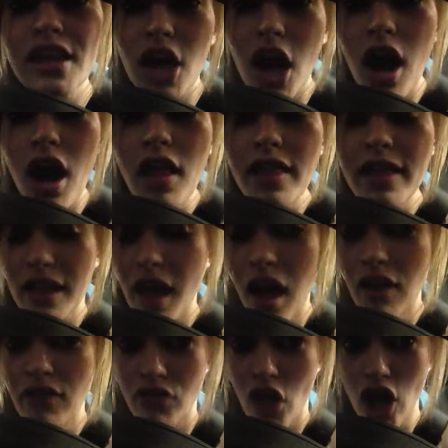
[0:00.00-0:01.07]
the calling
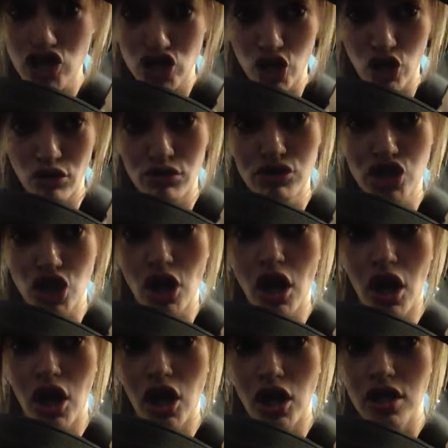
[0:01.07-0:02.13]
of the duty.
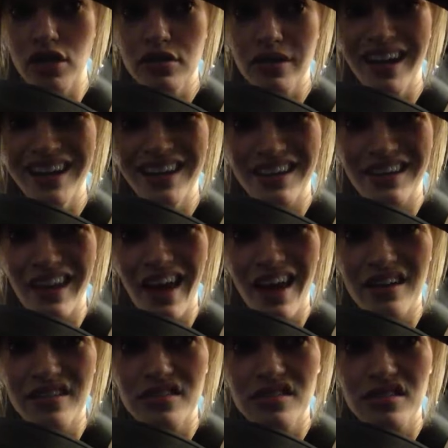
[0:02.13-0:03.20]
I need to get
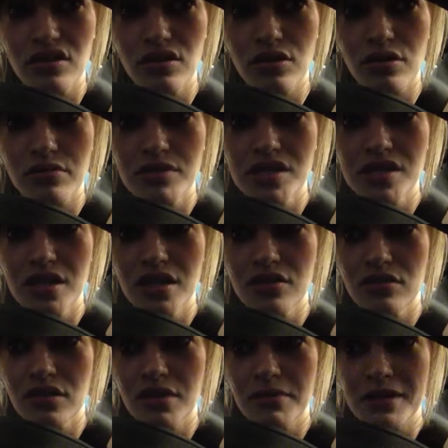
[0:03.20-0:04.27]
gas, too. I'm just sitting here
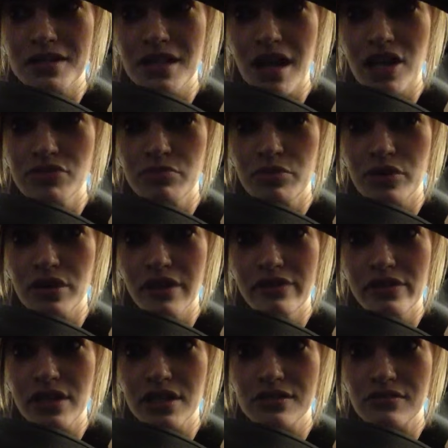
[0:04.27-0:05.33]
looking at my dashboard.
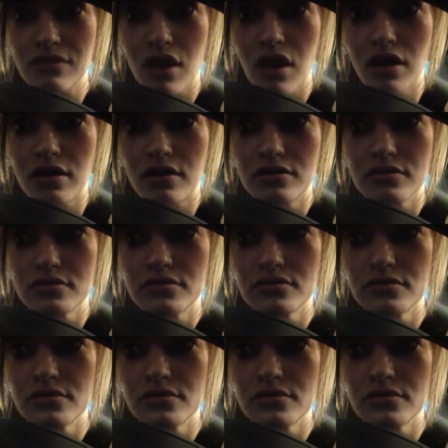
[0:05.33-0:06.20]
Everything's wrong.